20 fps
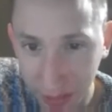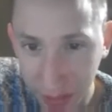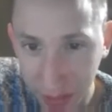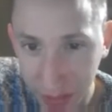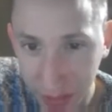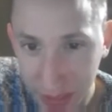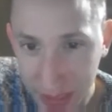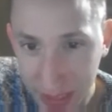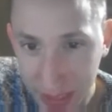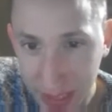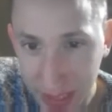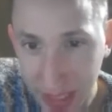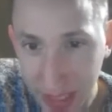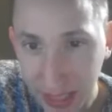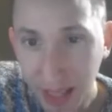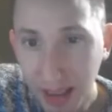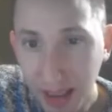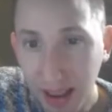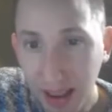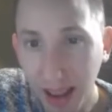You can see
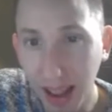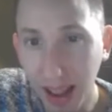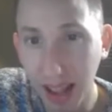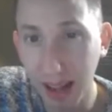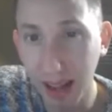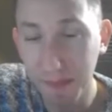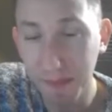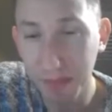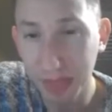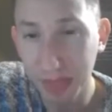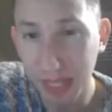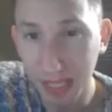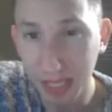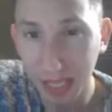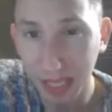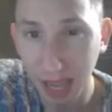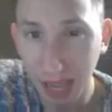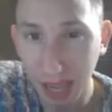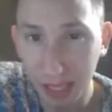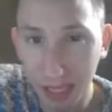they
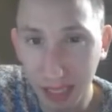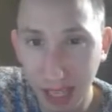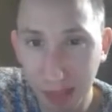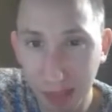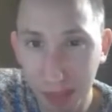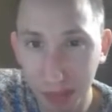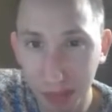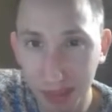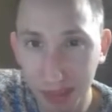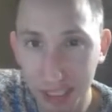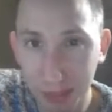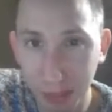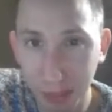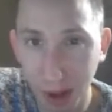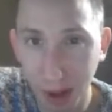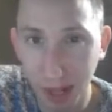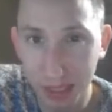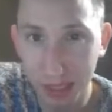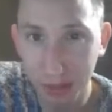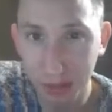got a couple of
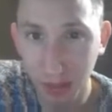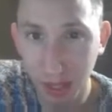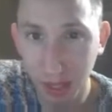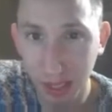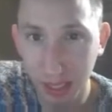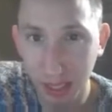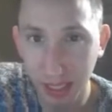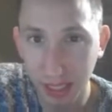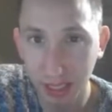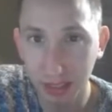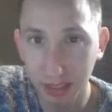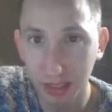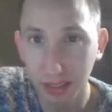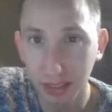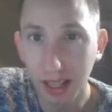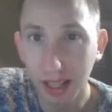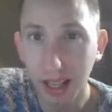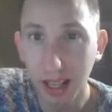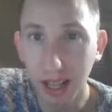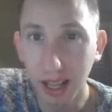spots right
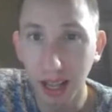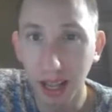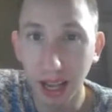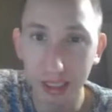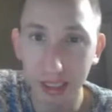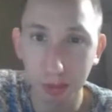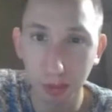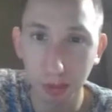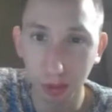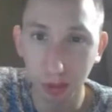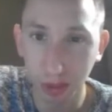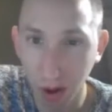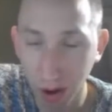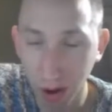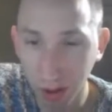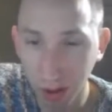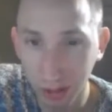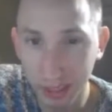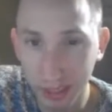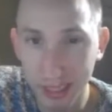here. Actually,
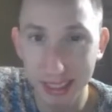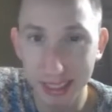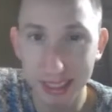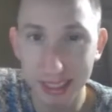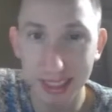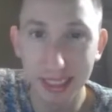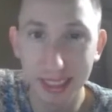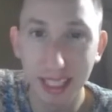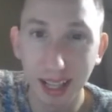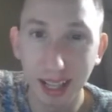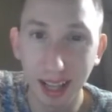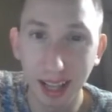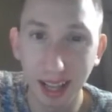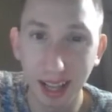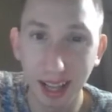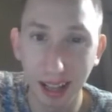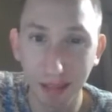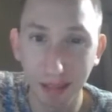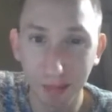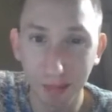Molinari's
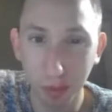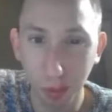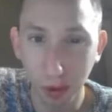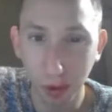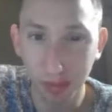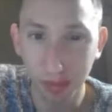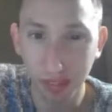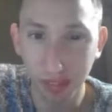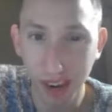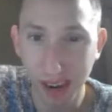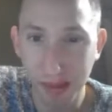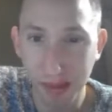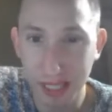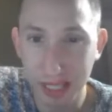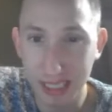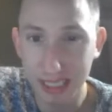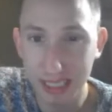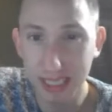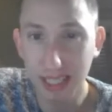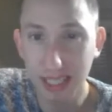quite
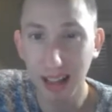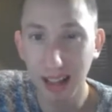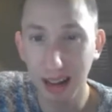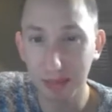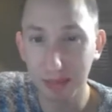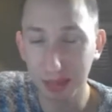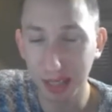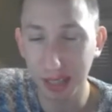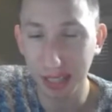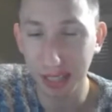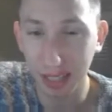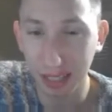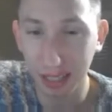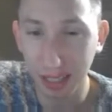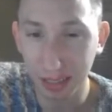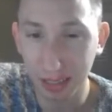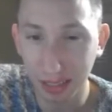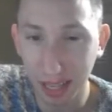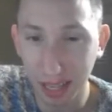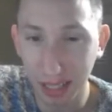famous. So they got
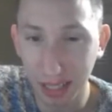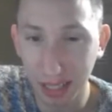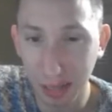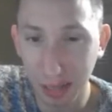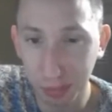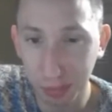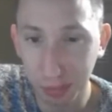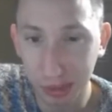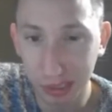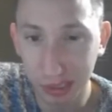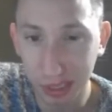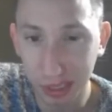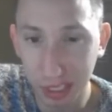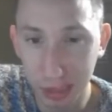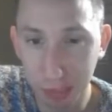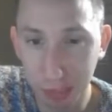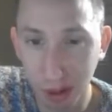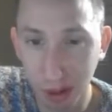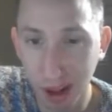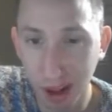a couple really good
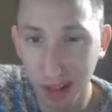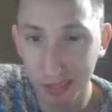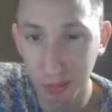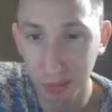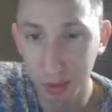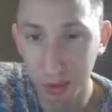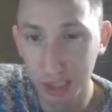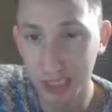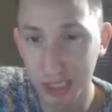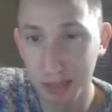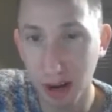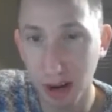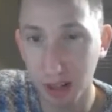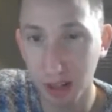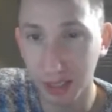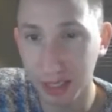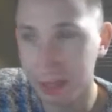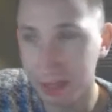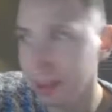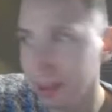spots. Lucy's
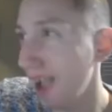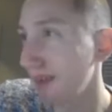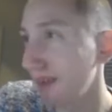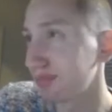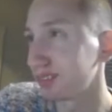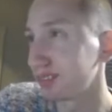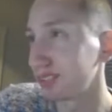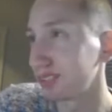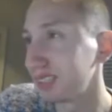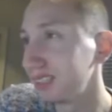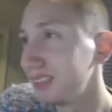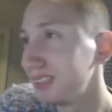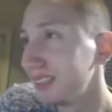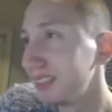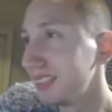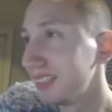American Tavern.